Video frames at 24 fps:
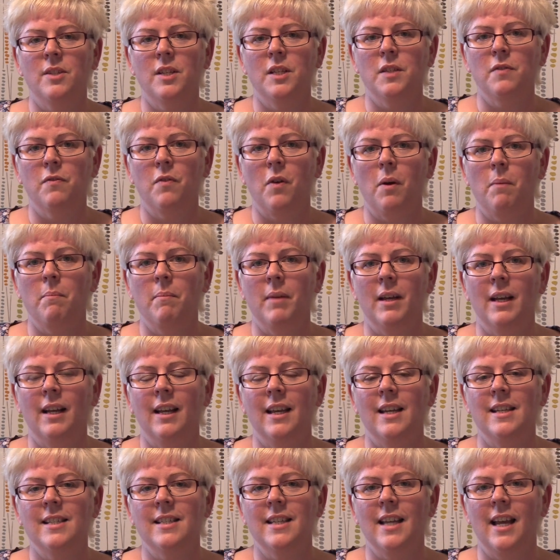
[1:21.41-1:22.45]
It's from
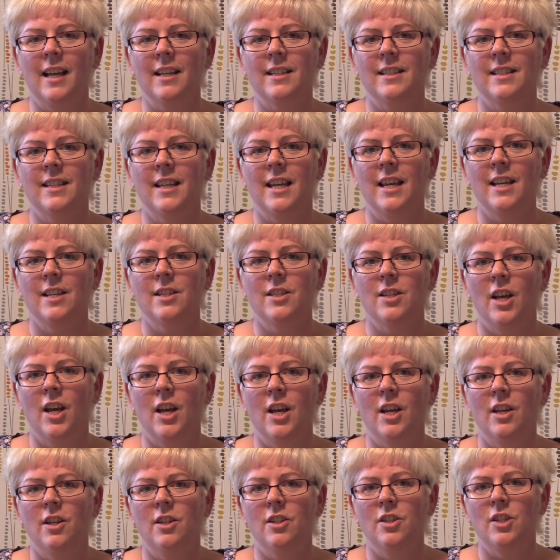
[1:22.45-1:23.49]
Ecclesiastes
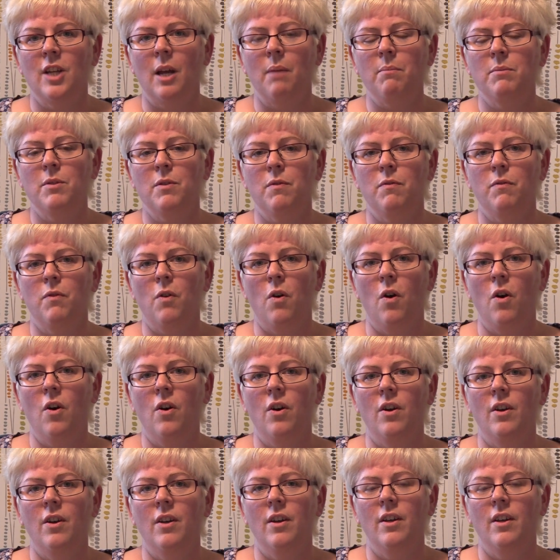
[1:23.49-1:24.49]
chapter 4,